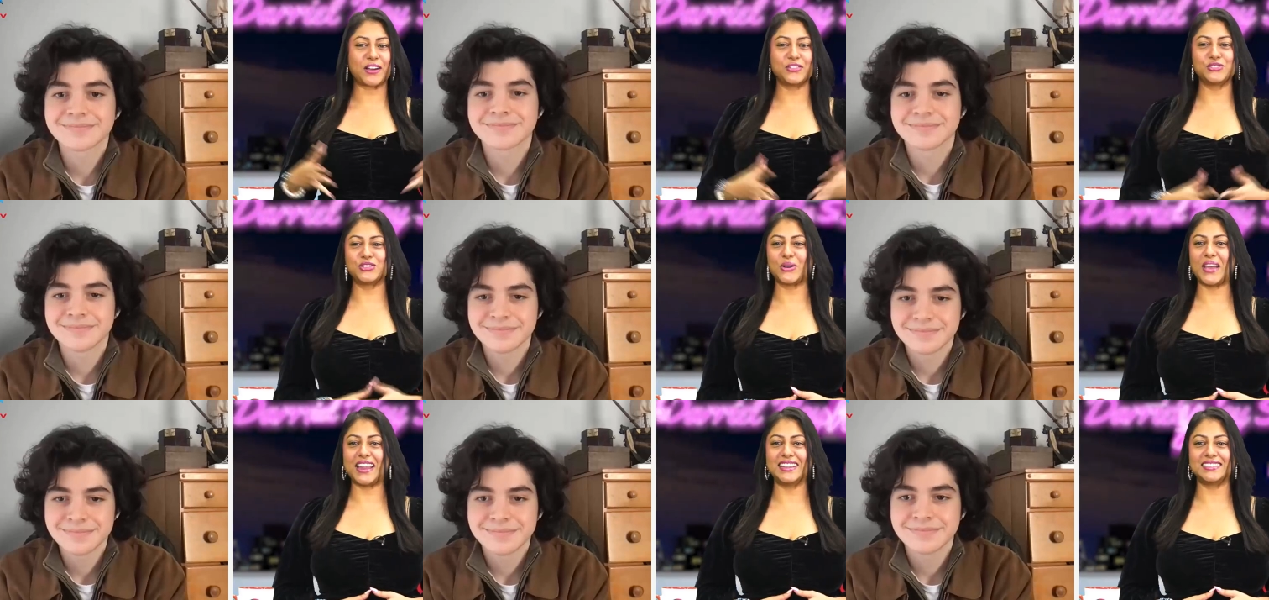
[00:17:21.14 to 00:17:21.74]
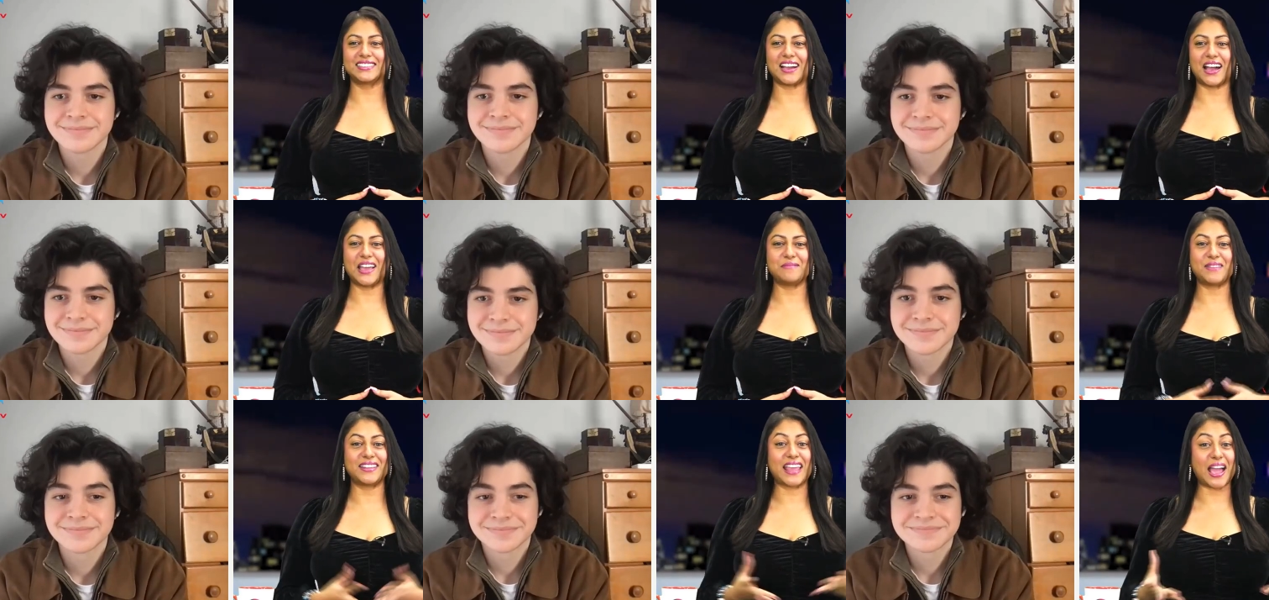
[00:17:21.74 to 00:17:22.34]
Speaker 1: on the show
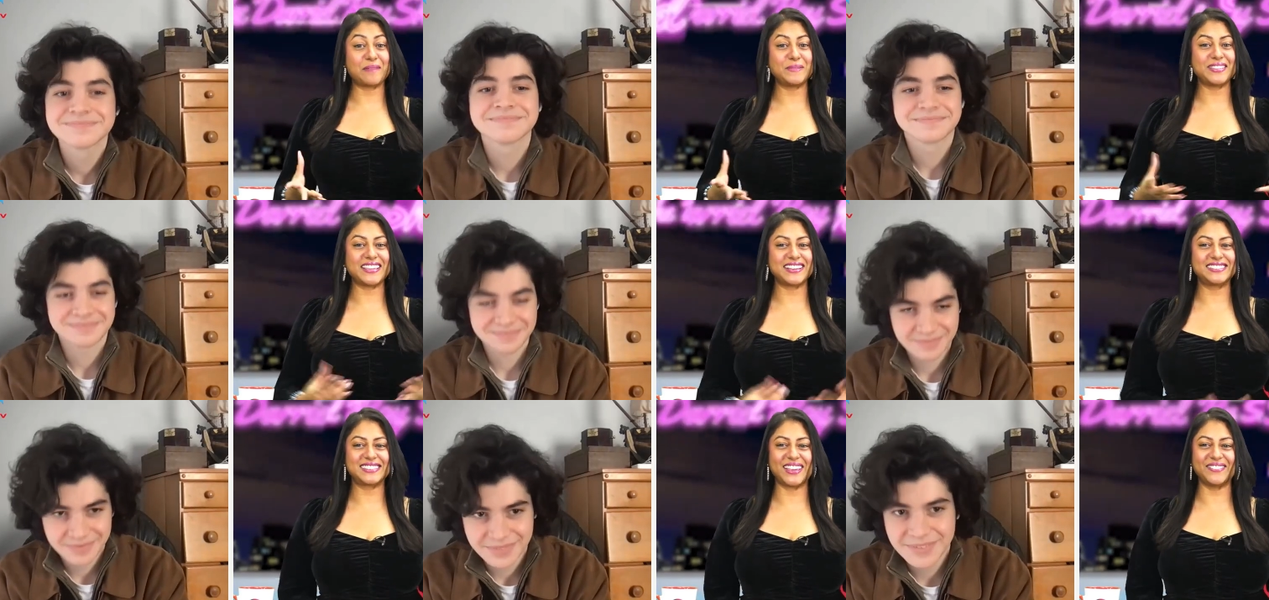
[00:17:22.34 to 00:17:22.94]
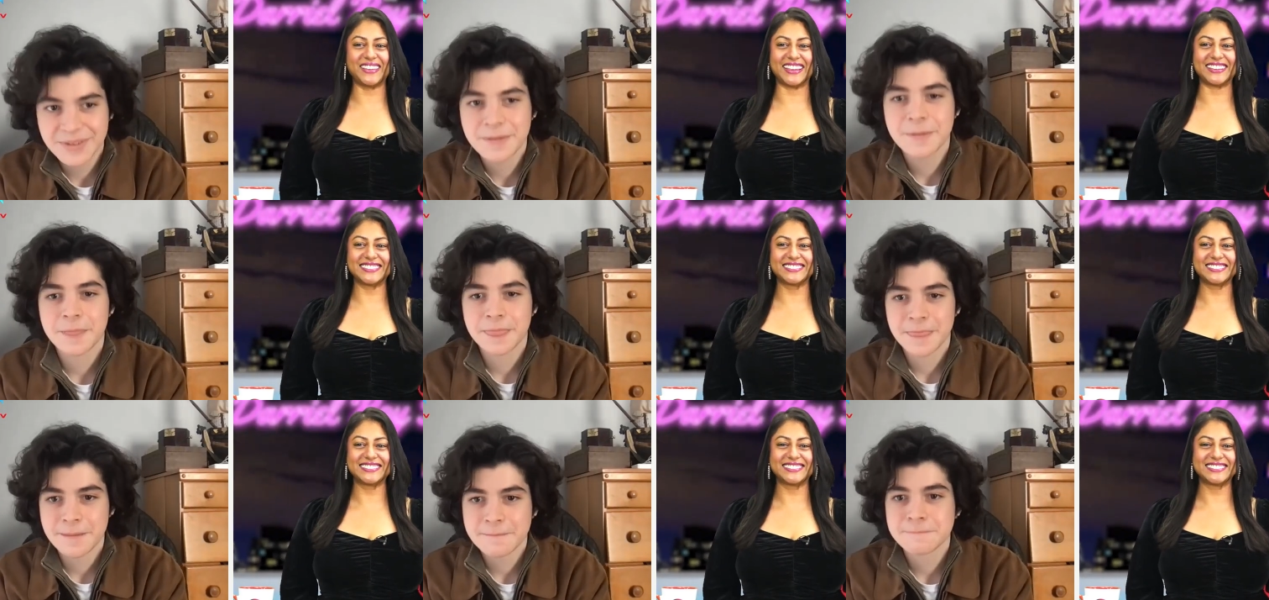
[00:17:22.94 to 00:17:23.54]
anytime and happy
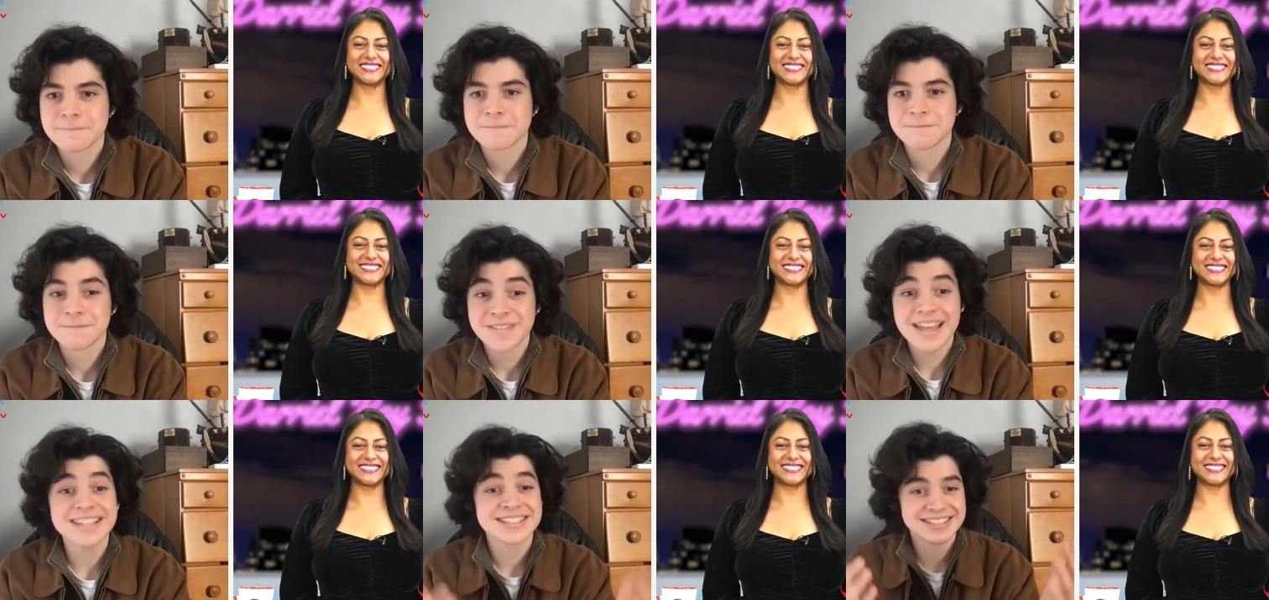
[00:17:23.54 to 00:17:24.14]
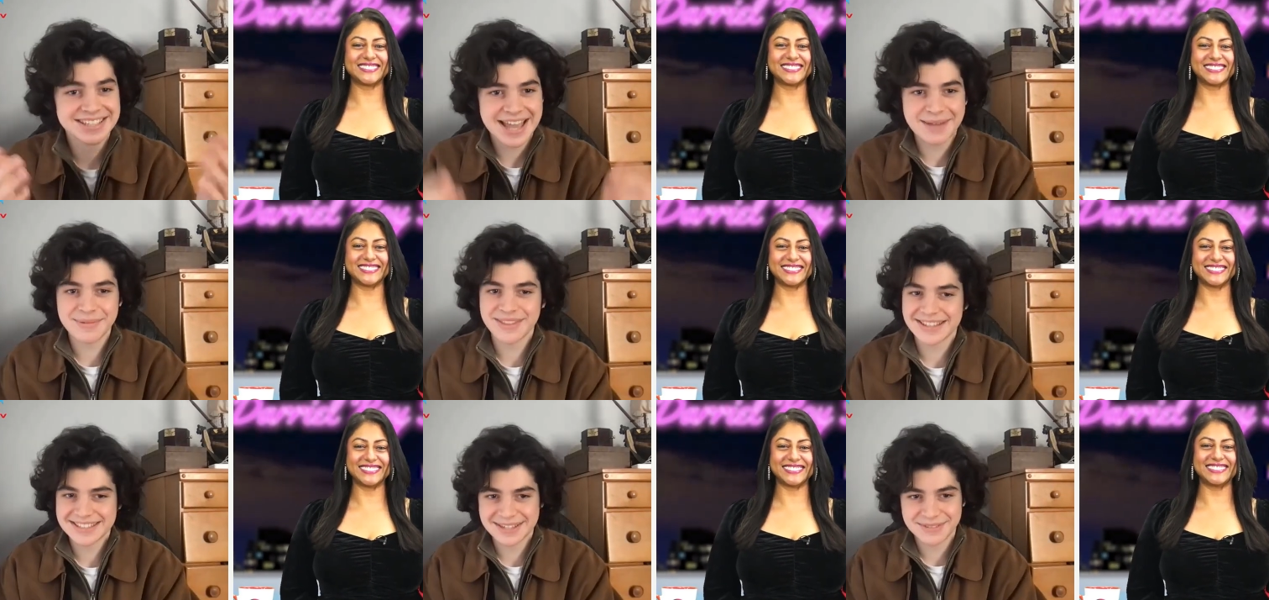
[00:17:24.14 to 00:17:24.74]
Thanksgiving.
Speaker 2: Yes,
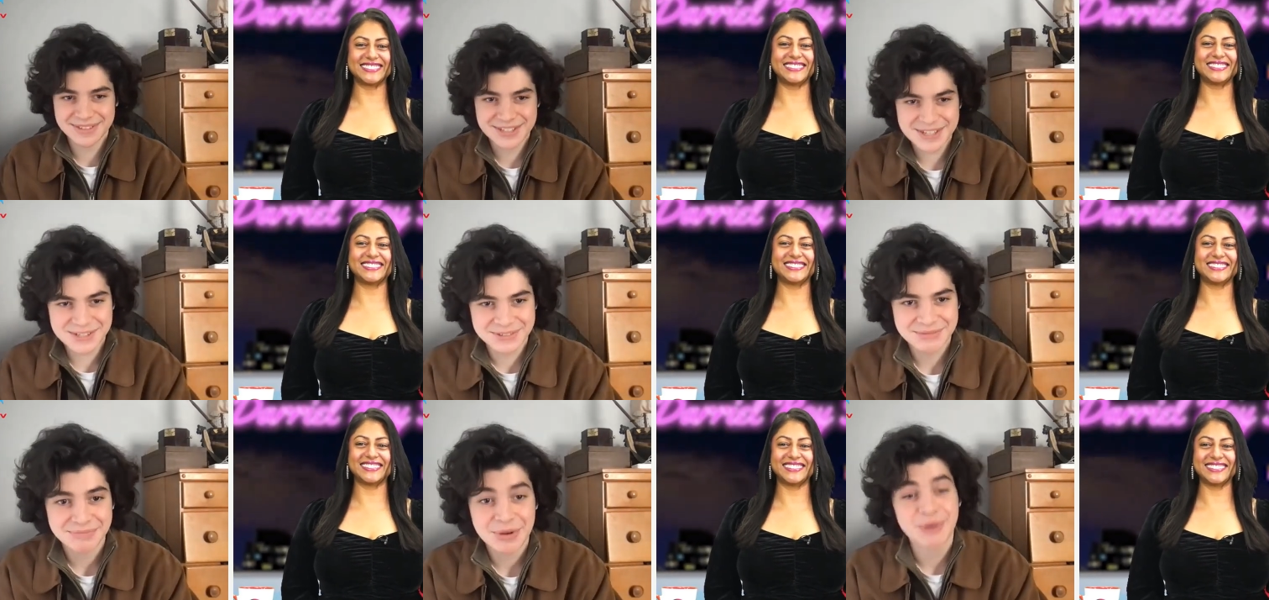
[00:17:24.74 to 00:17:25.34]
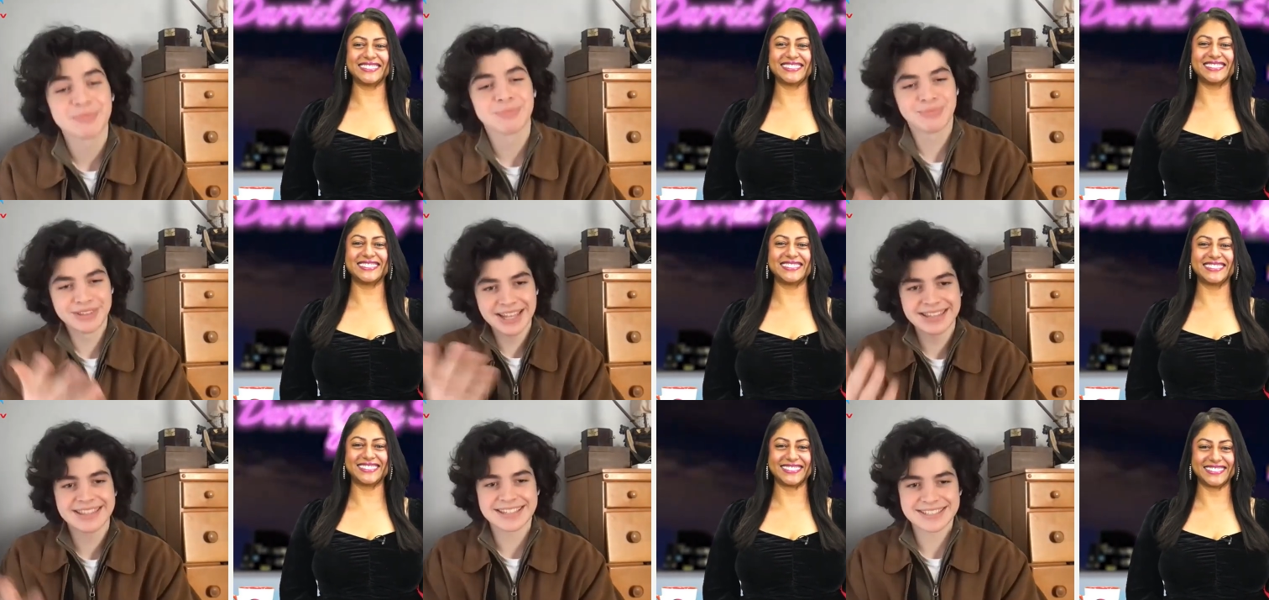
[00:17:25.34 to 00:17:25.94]
happy Thanksgiving to you. Oh,
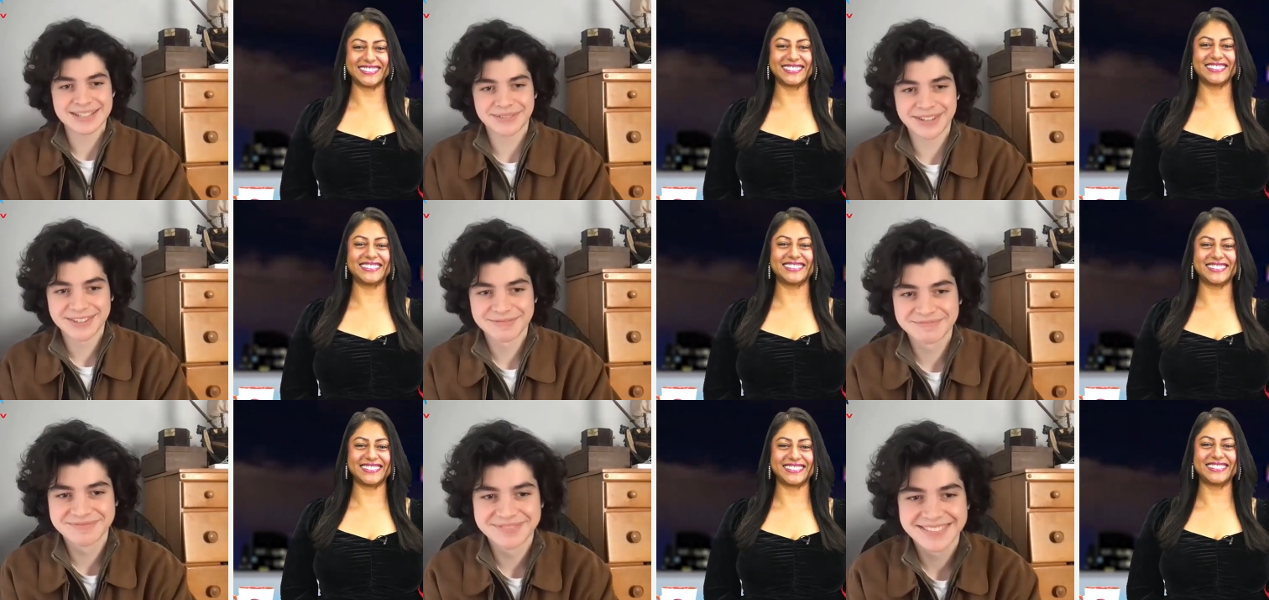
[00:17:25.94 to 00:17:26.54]
late Thanksgiving.